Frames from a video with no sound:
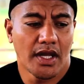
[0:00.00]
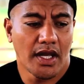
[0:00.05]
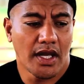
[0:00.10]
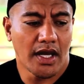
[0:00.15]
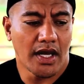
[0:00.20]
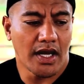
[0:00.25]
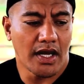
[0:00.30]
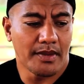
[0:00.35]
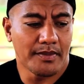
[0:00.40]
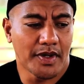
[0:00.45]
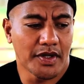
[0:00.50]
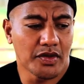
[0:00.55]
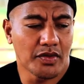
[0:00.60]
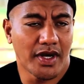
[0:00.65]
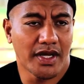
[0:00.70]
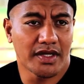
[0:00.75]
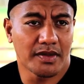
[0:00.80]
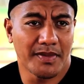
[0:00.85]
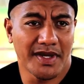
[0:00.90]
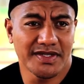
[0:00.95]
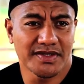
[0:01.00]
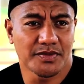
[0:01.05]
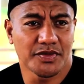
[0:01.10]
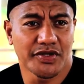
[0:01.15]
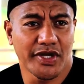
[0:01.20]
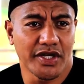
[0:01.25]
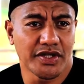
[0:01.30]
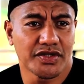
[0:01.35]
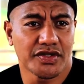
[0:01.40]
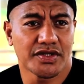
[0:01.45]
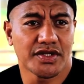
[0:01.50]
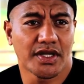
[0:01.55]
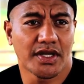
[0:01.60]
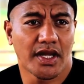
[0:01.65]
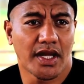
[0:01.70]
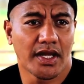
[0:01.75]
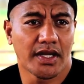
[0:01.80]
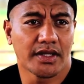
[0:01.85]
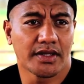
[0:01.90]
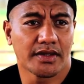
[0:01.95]
um, I knew I had to make some changes and,
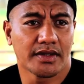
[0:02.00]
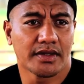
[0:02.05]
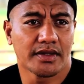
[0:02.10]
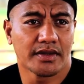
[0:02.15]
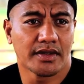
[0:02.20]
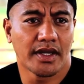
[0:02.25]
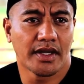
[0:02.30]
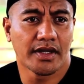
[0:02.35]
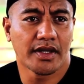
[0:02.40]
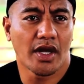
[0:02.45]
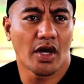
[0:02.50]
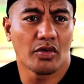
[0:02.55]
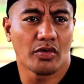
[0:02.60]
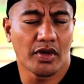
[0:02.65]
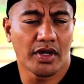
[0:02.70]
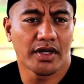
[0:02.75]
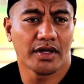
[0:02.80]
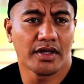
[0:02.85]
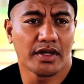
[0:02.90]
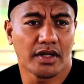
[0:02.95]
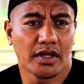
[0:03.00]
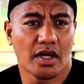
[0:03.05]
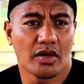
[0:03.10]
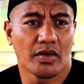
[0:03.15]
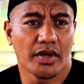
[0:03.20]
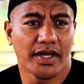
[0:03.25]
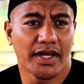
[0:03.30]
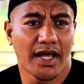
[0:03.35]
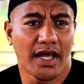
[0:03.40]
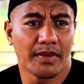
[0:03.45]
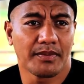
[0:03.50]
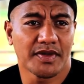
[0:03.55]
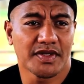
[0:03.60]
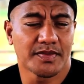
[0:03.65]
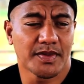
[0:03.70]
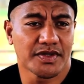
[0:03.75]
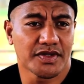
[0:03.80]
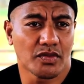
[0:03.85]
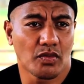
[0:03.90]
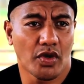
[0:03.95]
and, and go, to a, go to a camp,
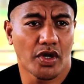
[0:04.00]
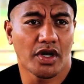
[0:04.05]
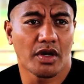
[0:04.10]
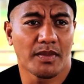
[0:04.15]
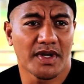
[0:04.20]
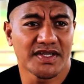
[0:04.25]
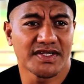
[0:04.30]
especially work on my